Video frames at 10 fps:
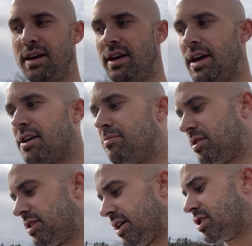it could
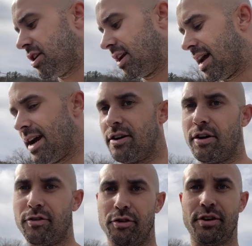potentially land
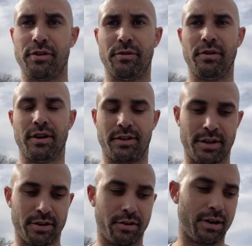under you, and
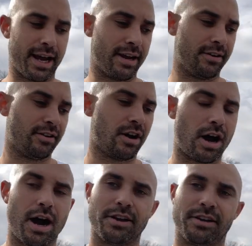then you'll land
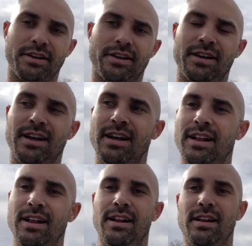on it
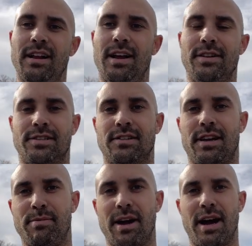and then
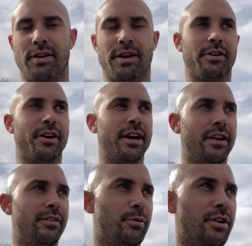slip out, hit your
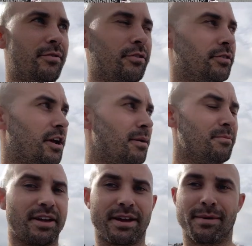head, whatever dumb
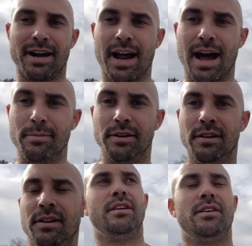thing might happen.
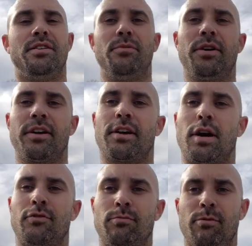You want to get
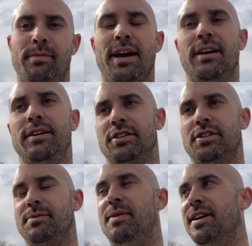comfortable bailing just
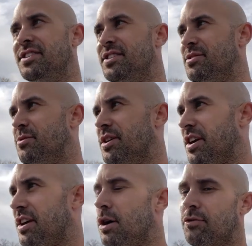as much as you want to
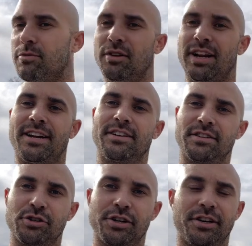get comfortable landing the
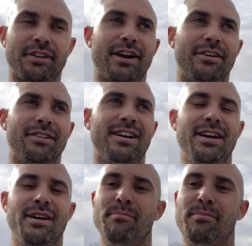trick. Now,
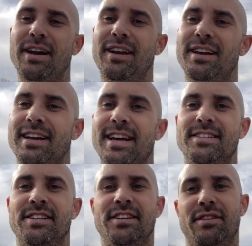bailing
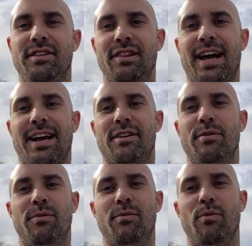isn't like
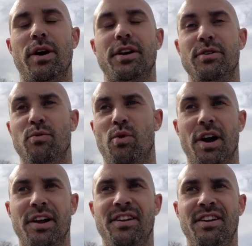what you want,